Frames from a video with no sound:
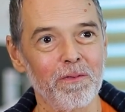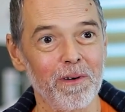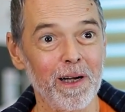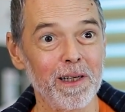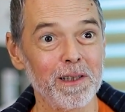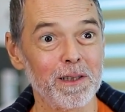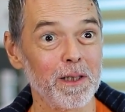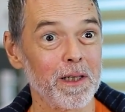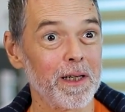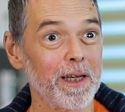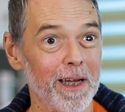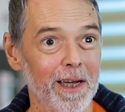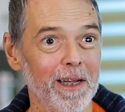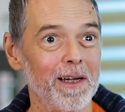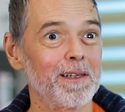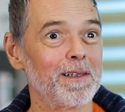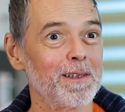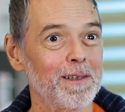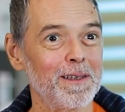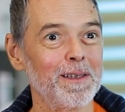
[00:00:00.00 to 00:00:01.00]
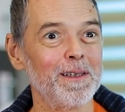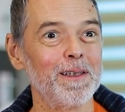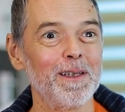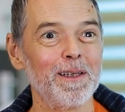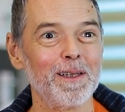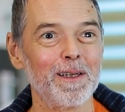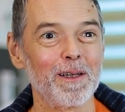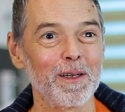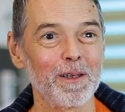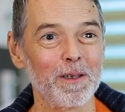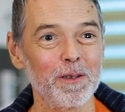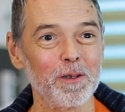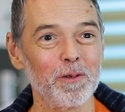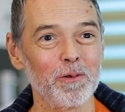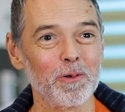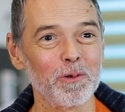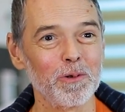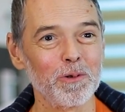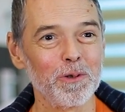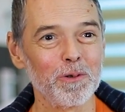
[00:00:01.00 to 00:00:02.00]
fight again the
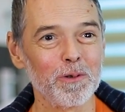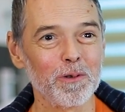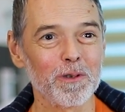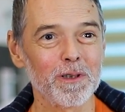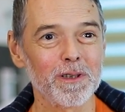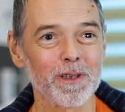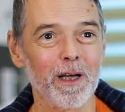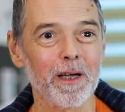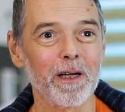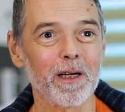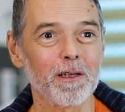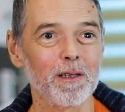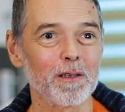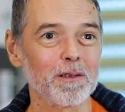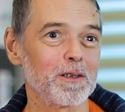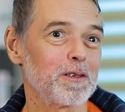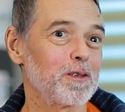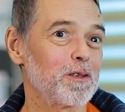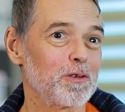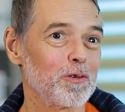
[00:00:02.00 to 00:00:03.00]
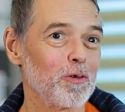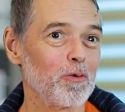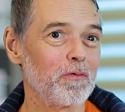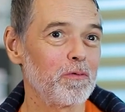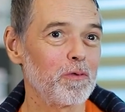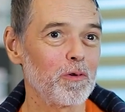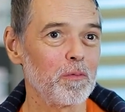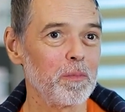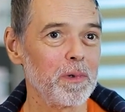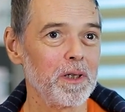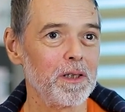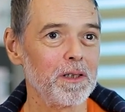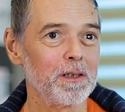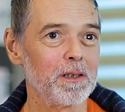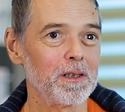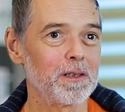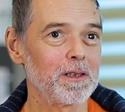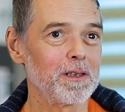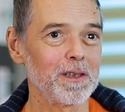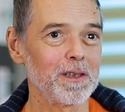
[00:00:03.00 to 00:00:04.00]
new cycles. So for me this